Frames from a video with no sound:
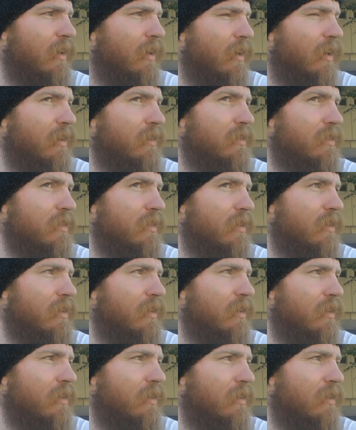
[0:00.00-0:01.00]
and I was
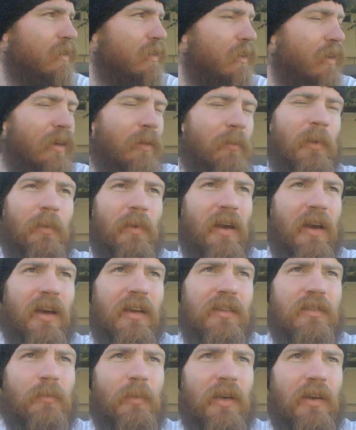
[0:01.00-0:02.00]
like, and I remember I
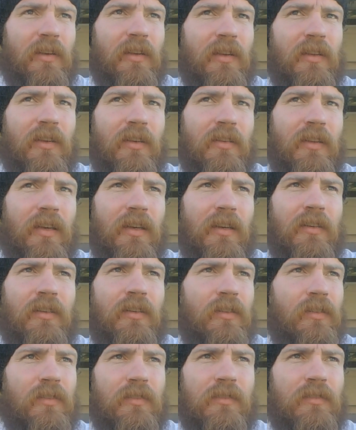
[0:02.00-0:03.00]
asked about it, and they're like,
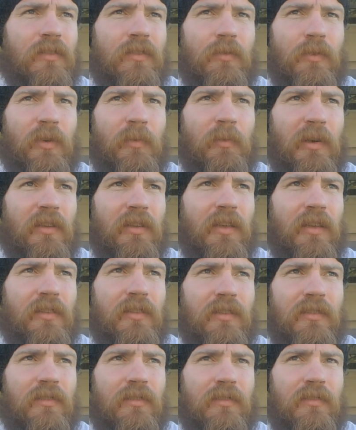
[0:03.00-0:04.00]
oh, don't worry about that.
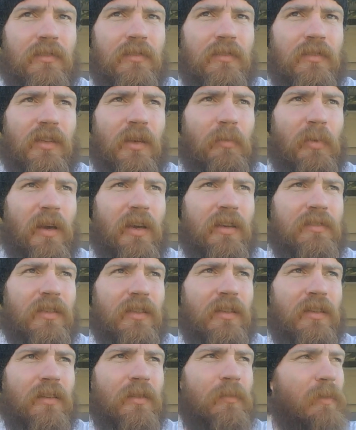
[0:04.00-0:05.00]
Just skip past
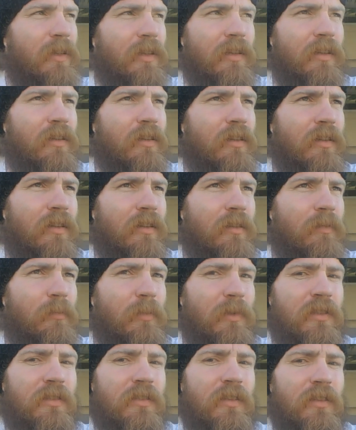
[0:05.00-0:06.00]
that. And I'm like,
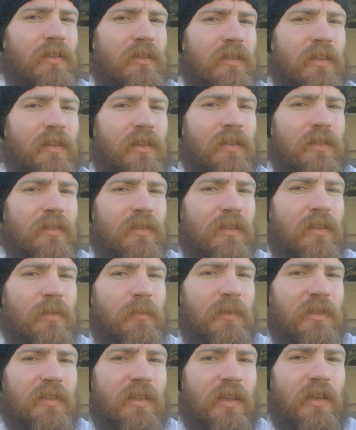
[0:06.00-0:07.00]
but it's clearly not
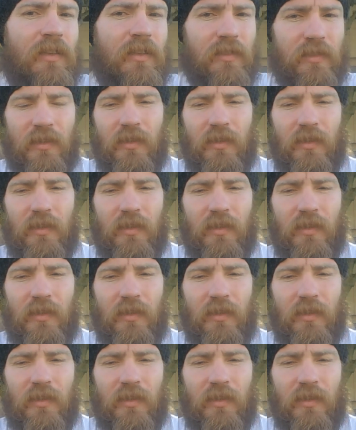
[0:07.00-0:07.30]
Solomon saying this.